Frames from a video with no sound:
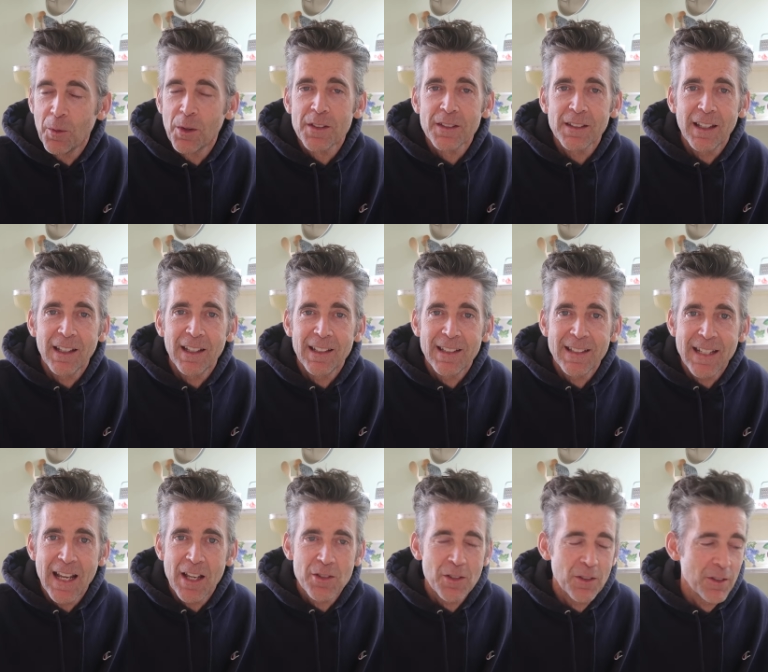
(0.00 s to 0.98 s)
It was like a
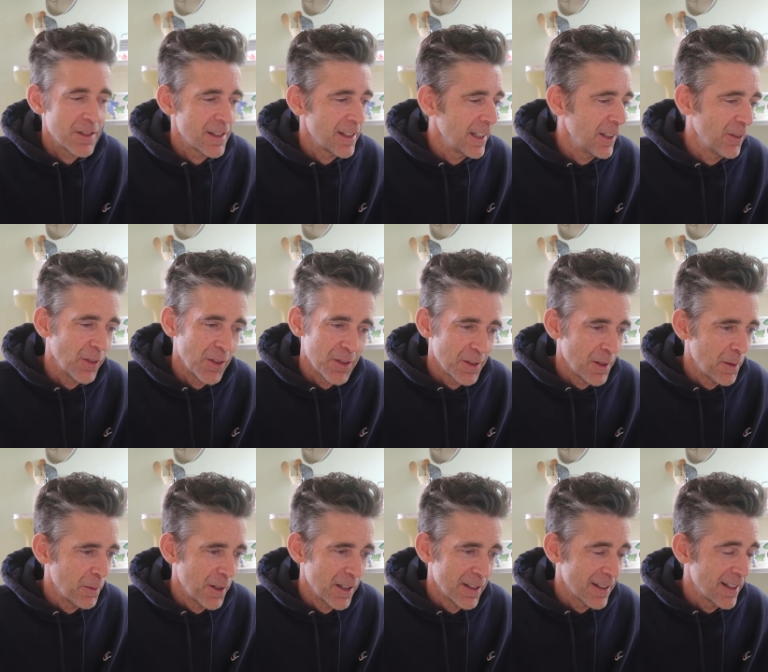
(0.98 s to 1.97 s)
desert scene for
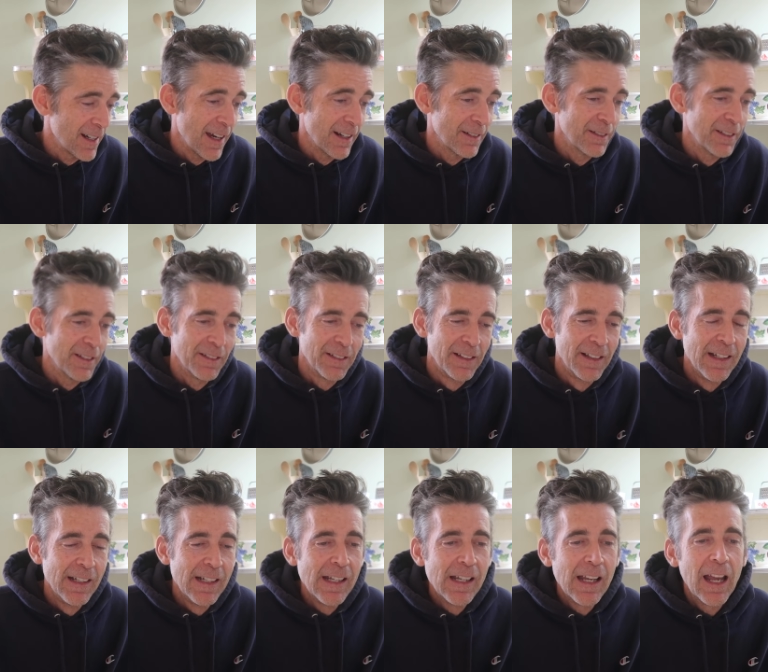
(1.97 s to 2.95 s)
some reason. I don't know.
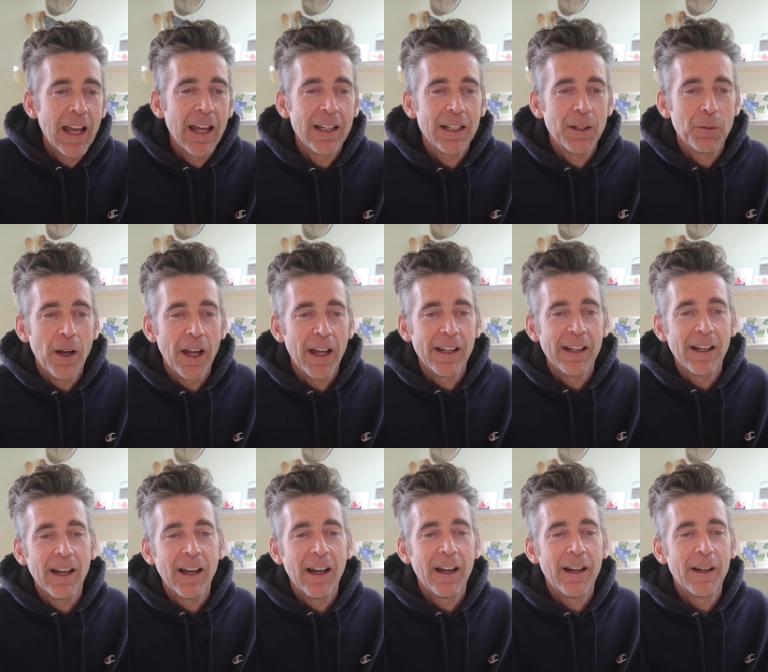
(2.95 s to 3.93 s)

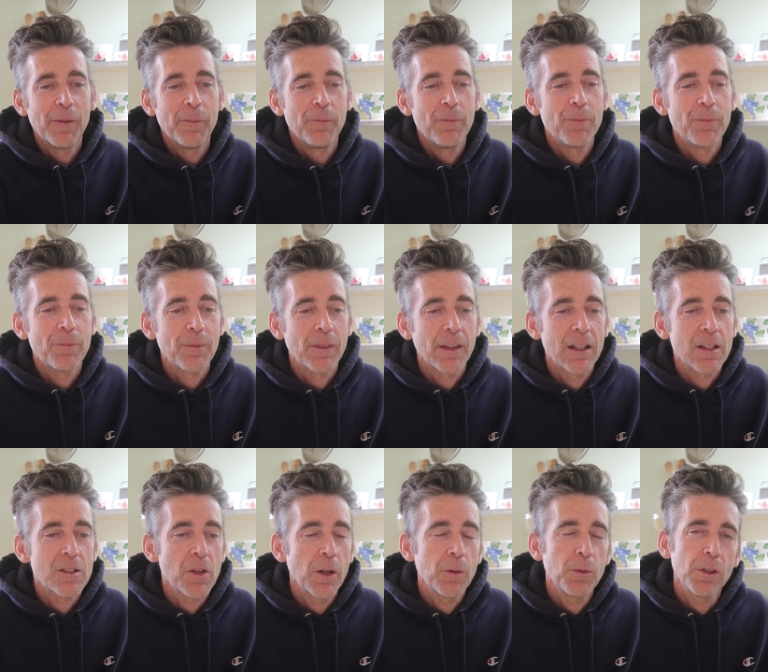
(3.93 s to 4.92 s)
Anyway, um,
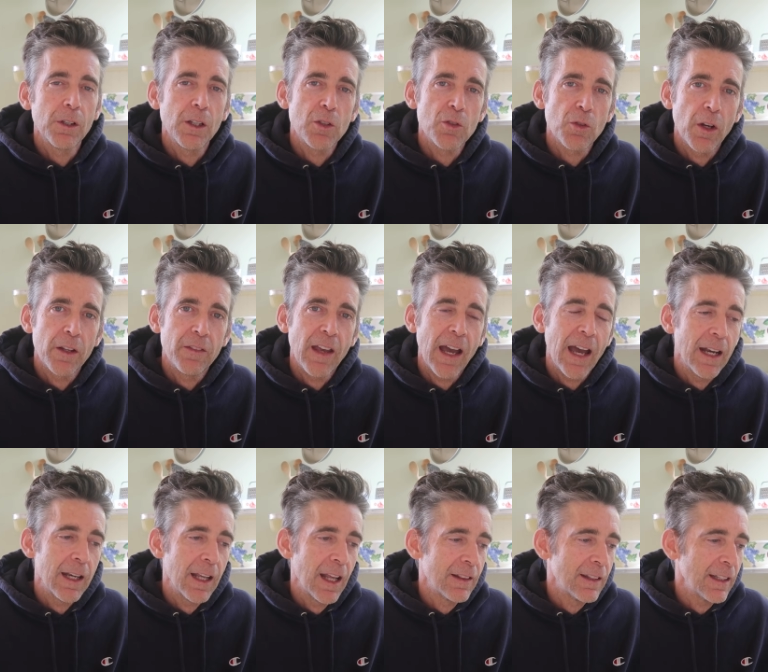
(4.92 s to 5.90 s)
so I really enjoyed
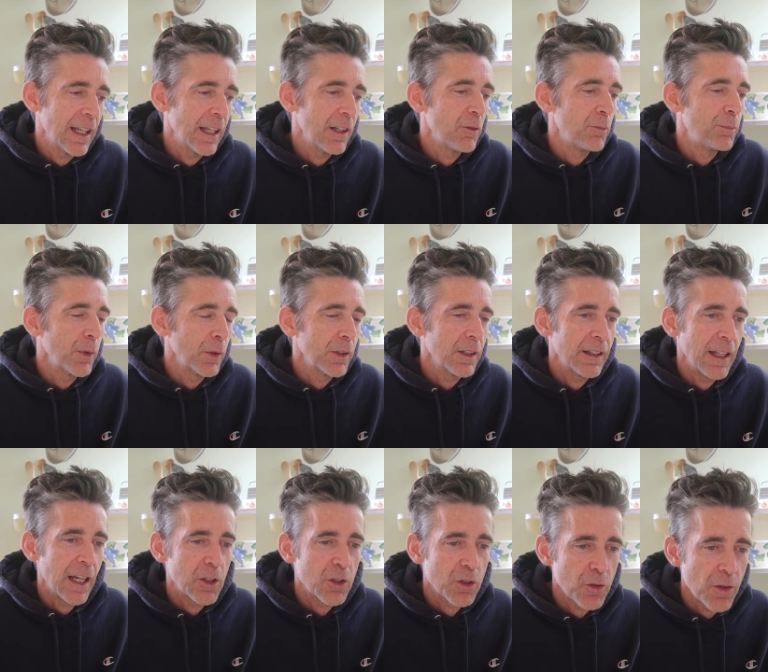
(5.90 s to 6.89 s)
that. At the end of building
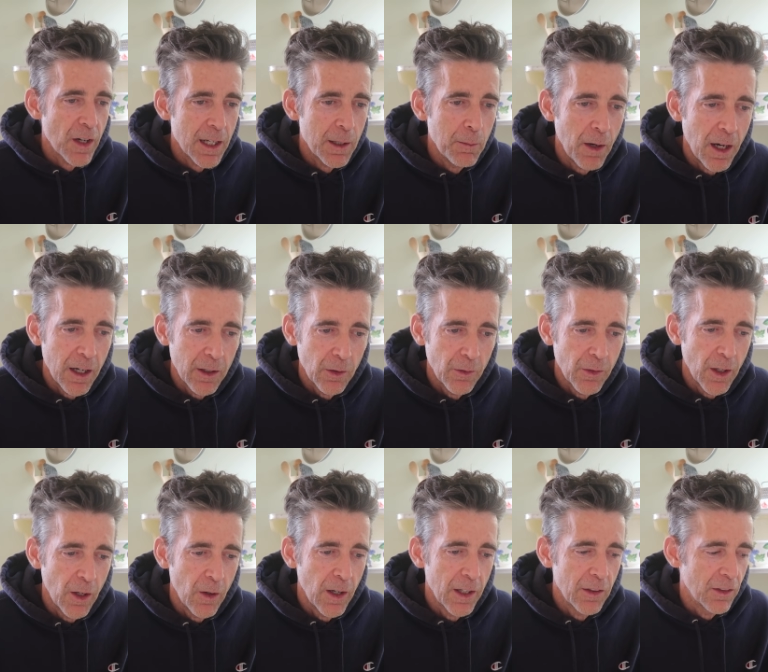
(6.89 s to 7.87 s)
that train model
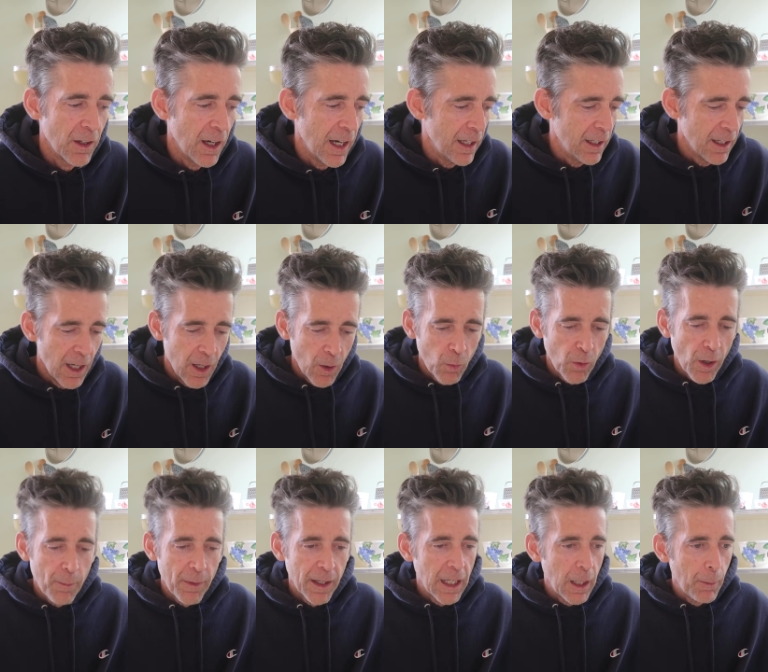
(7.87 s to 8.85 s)
though, I thought,
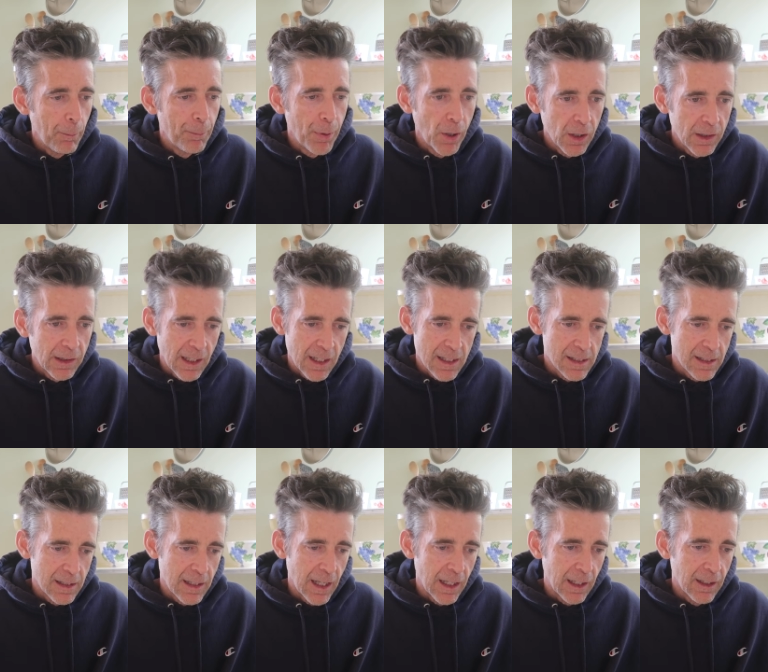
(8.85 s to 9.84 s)
where am I gonna put this
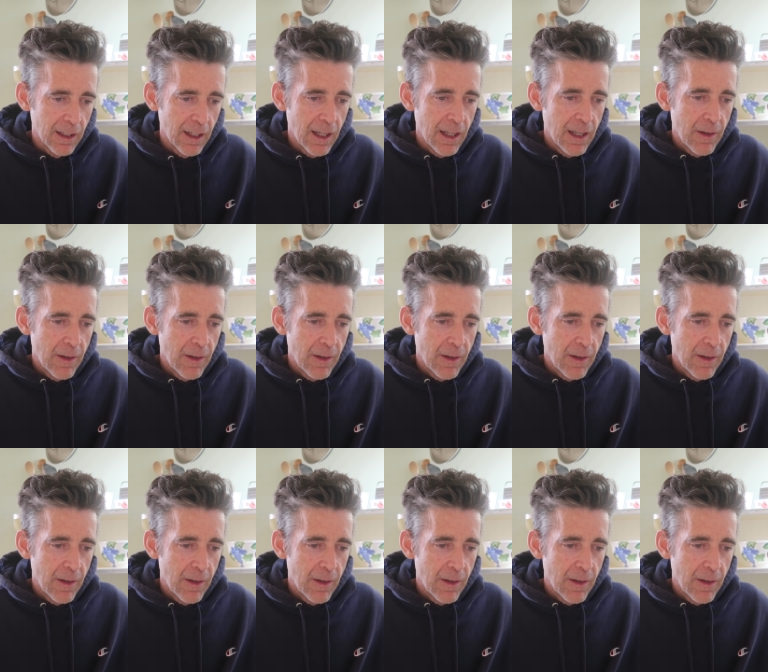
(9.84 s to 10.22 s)
thing?